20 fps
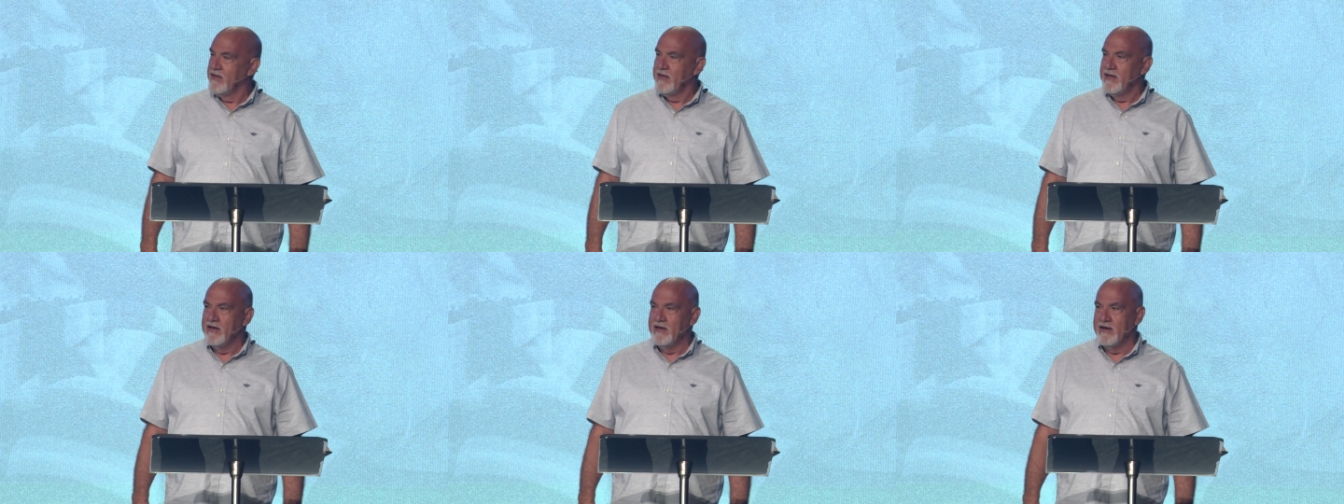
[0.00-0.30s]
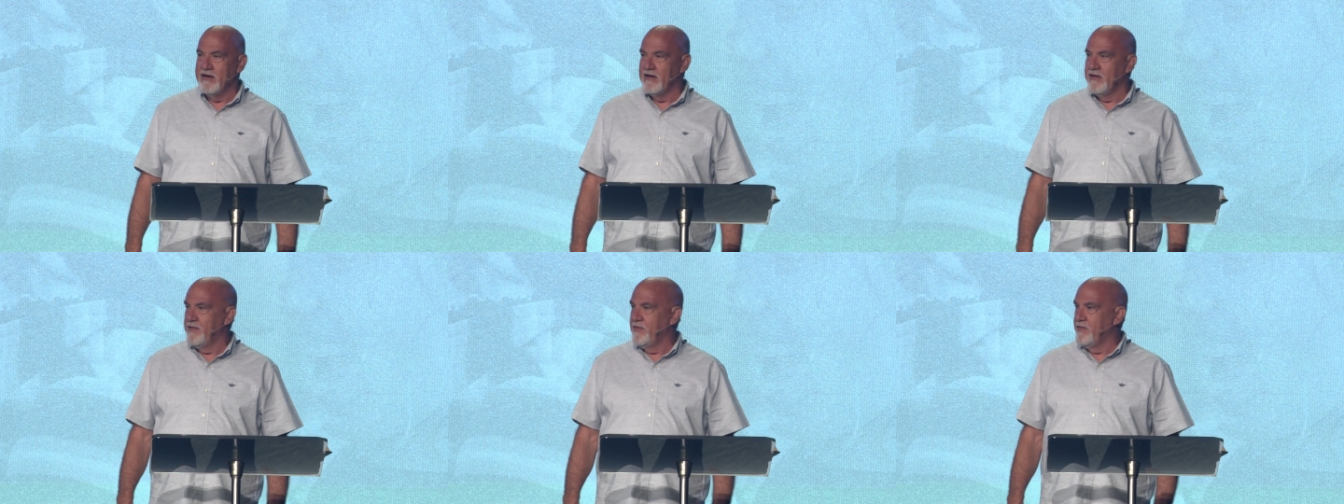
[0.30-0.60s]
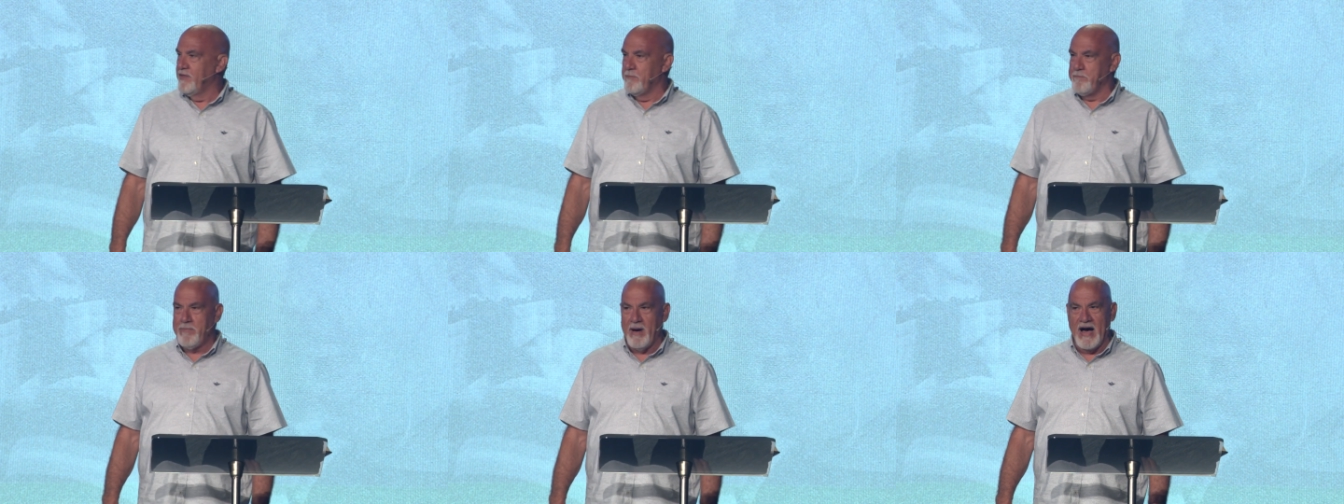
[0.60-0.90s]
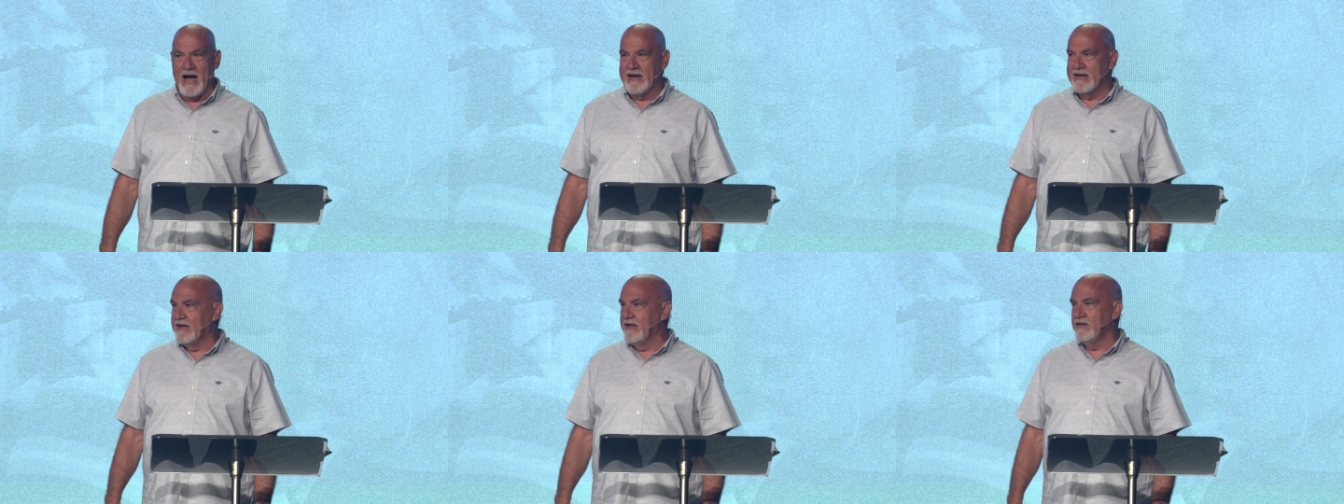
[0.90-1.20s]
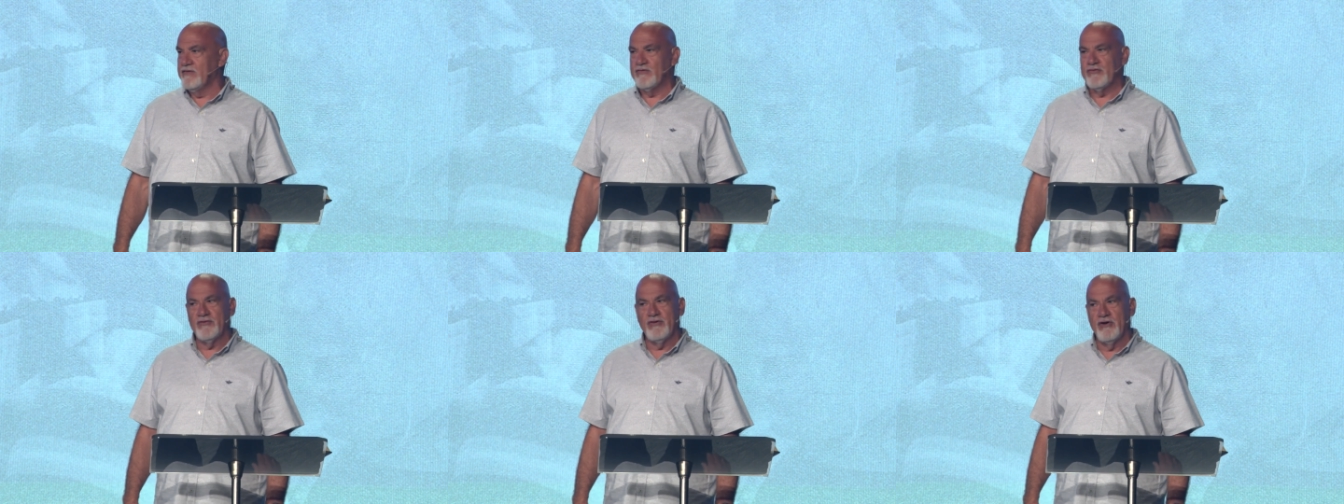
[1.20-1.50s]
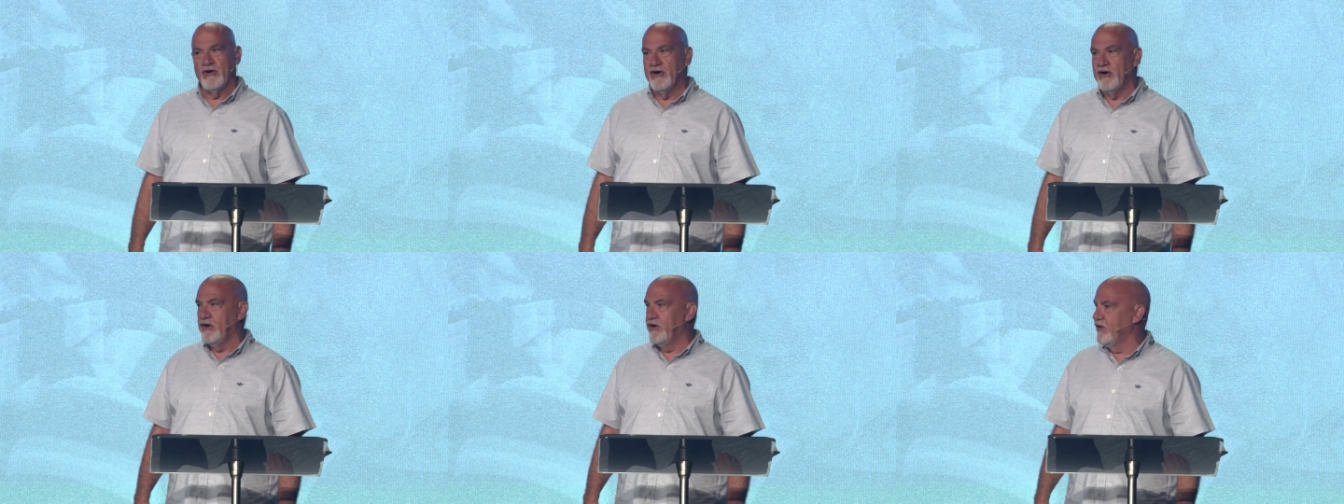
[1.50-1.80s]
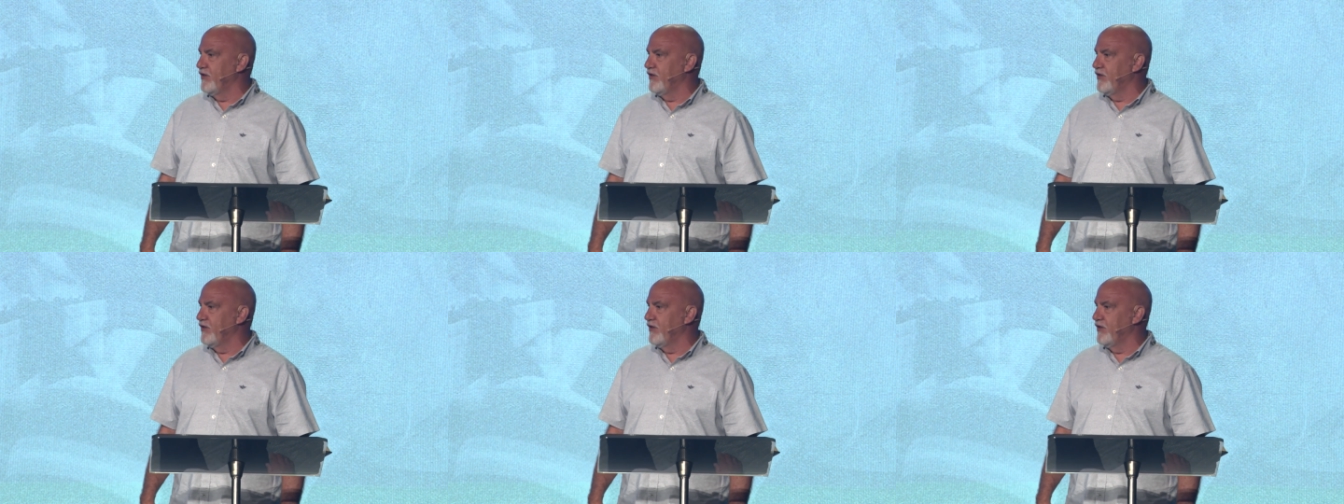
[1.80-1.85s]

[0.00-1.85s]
uh, the pot gets stirred